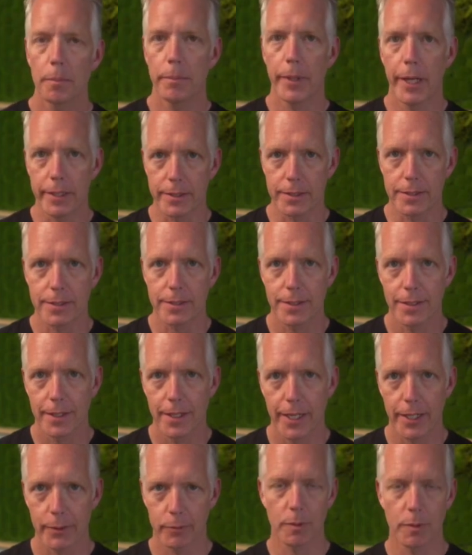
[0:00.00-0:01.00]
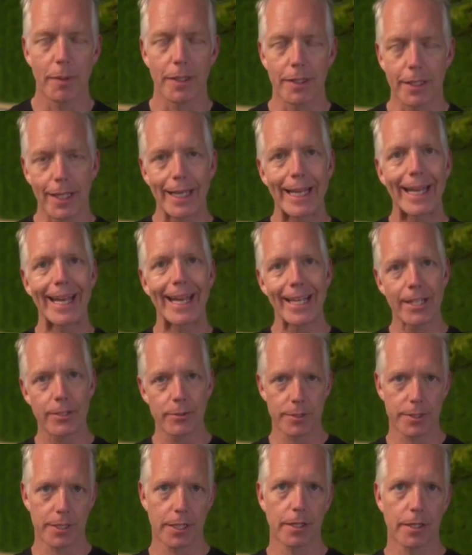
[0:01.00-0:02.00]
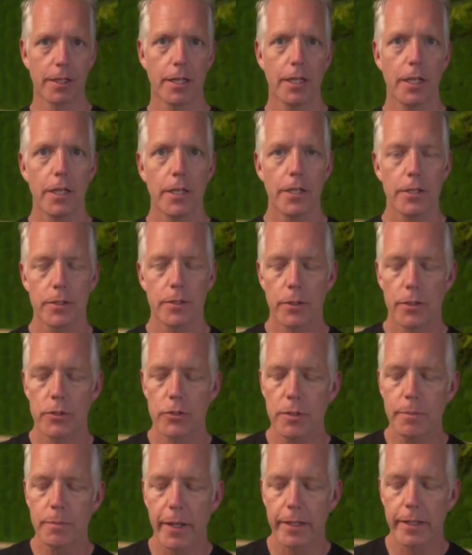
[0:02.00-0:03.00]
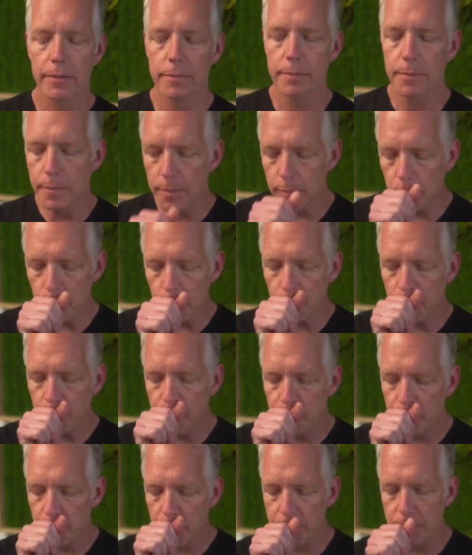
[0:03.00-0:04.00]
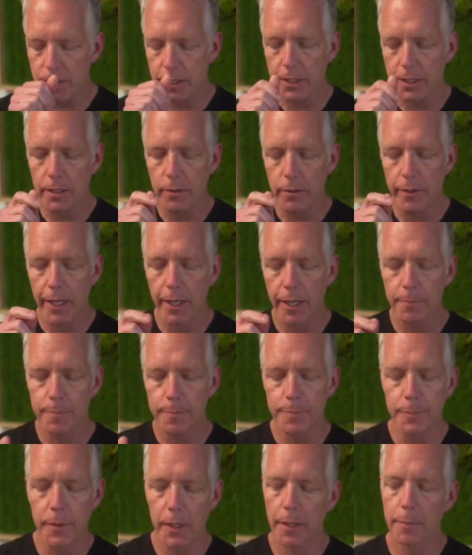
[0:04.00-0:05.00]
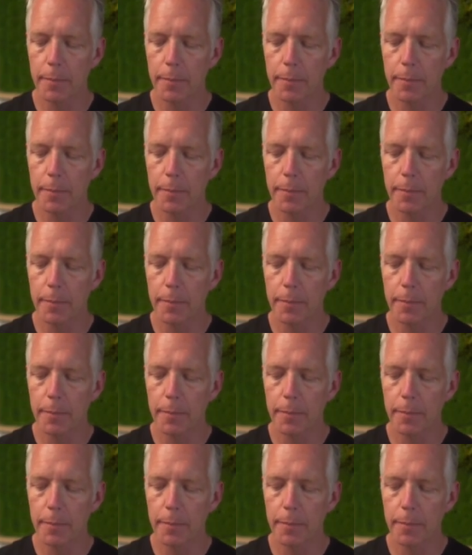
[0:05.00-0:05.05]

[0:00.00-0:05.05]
But how do we make that interesting? So the G minor, we're sticking around.